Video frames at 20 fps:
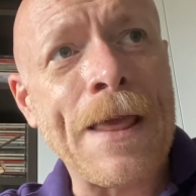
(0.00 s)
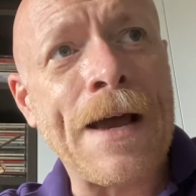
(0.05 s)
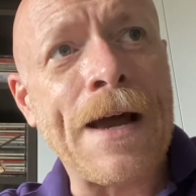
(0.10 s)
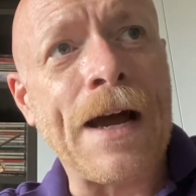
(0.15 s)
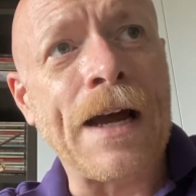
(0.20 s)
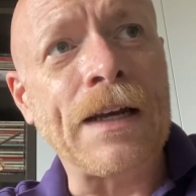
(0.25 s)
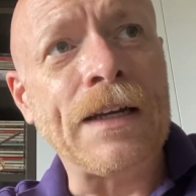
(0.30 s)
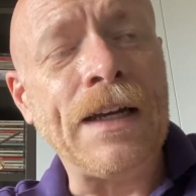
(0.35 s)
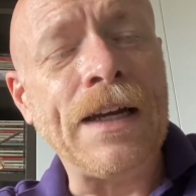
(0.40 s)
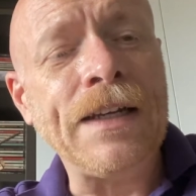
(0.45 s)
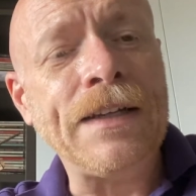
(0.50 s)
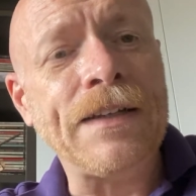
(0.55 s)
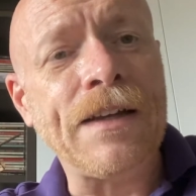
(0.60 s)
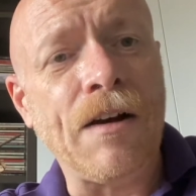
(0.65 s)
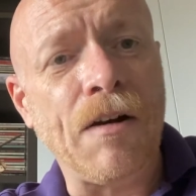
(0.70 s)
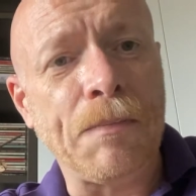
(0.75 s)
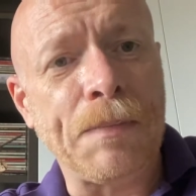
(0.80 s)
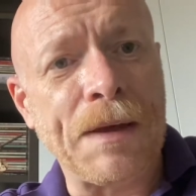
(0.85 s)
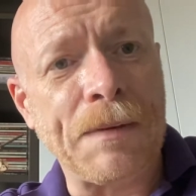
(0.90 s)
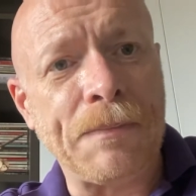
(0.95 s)
I liked
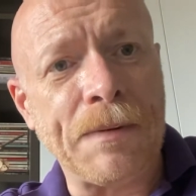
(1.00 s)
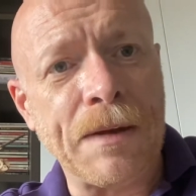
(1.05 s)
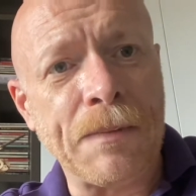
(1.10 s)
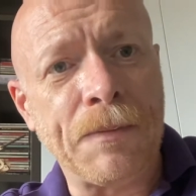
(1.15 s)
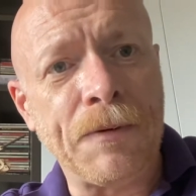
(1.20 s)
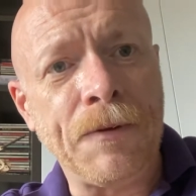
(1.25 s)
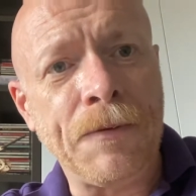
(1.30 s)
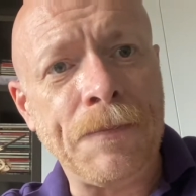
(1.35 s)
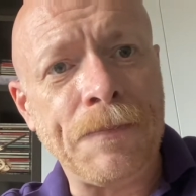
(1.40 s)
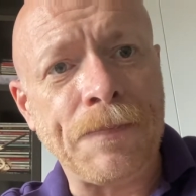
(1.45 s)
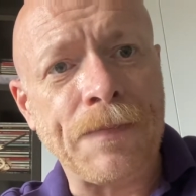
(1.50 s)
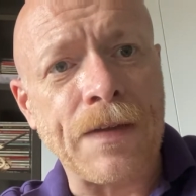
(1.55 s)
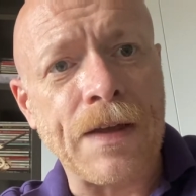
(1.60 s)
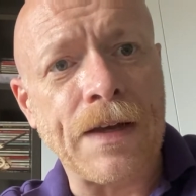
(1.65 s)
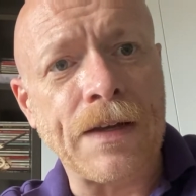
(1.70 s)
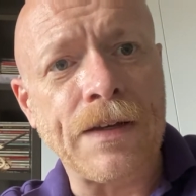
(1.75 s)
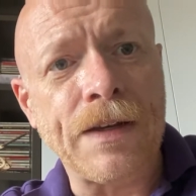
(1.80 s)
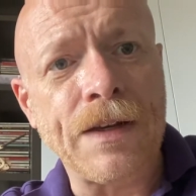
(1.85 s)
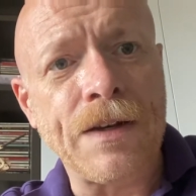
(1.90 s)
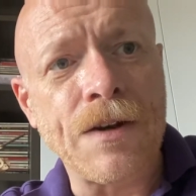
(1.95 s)
helping people,
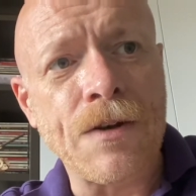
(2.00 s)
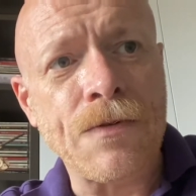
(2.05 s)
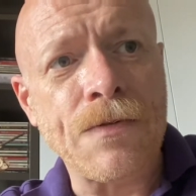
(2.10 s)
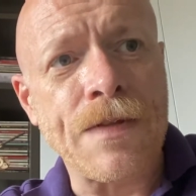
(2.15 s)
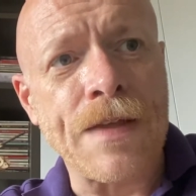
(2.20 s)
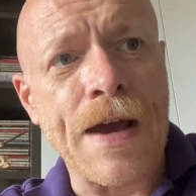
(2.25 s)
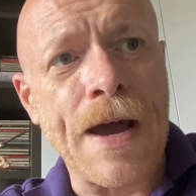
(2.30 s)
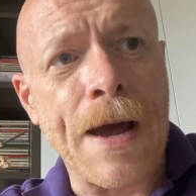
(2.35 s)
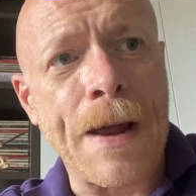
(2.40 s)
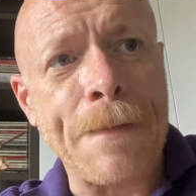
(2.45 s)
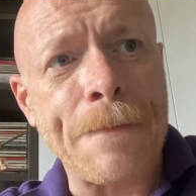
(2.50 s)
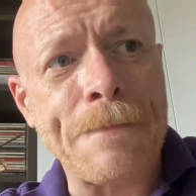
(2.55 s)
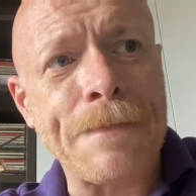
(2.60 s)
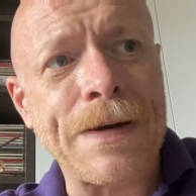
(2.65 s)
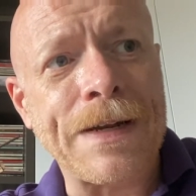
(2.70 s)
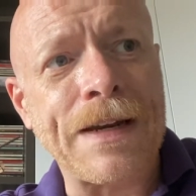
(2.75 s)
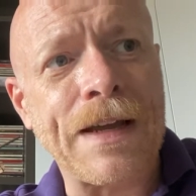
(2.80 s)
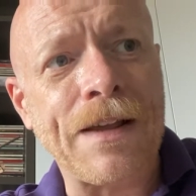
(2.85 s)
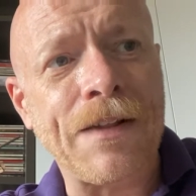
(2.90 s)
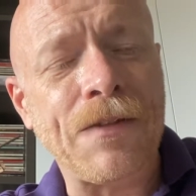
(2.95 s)
I did know that,
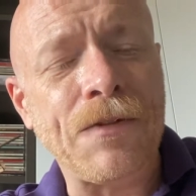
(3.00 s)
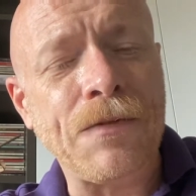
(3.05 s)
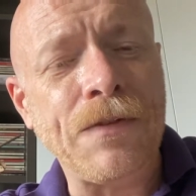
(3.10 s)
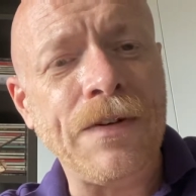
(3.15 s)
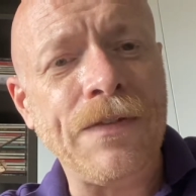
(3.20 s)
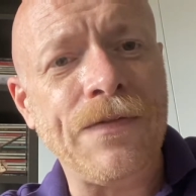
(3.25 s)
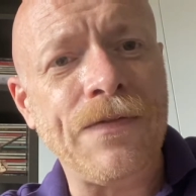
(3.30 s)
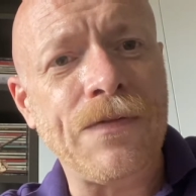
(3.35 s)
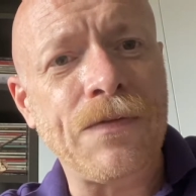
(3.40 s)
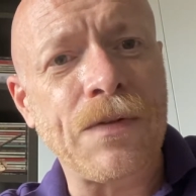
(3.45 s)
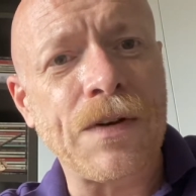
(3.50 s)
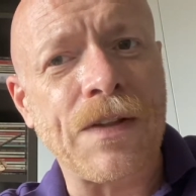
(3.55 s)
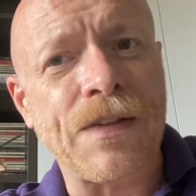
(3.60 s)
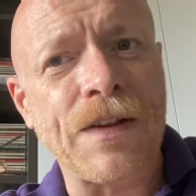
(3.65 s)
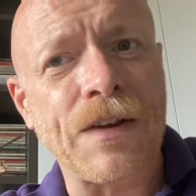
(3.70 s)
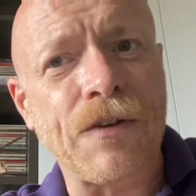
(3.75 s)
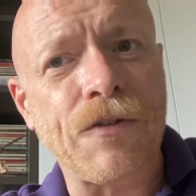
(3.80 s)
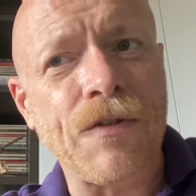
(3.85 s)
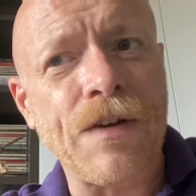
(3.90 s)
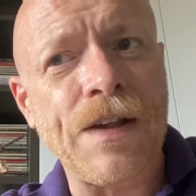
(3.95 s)
but I sort of was
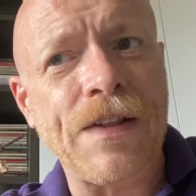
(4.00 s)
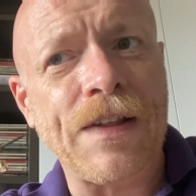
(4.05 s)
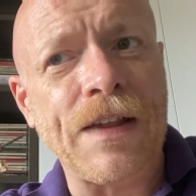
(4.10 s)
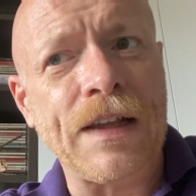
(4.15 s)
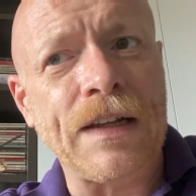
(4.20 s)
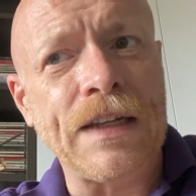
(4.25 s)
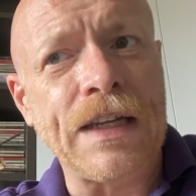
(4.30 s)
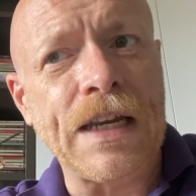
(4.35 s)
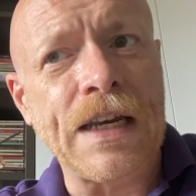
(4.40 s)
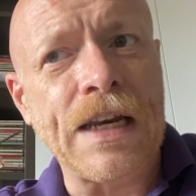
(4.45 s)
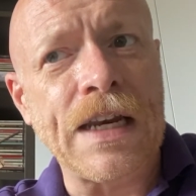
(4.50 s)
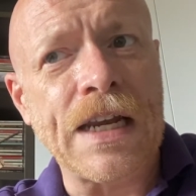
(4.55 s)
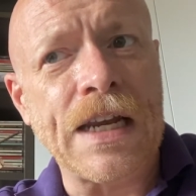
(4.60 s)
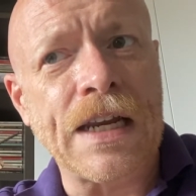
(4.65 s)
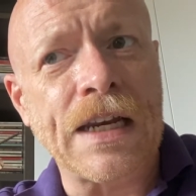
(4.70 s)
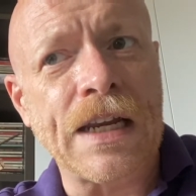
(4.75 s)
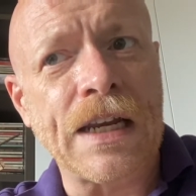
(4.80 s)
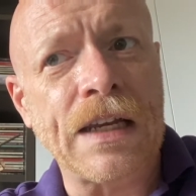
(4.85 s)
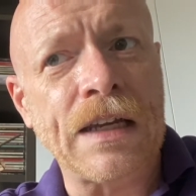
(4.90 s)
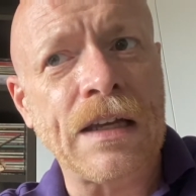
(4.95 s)
increasingly
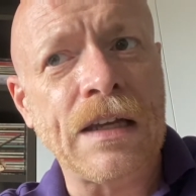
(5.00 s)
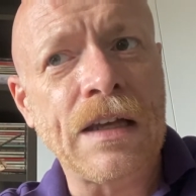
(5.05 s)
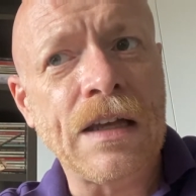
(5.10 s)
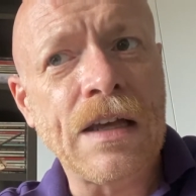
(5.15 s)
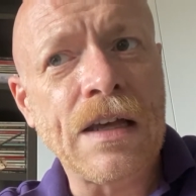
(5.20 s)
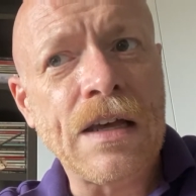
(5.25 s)
needing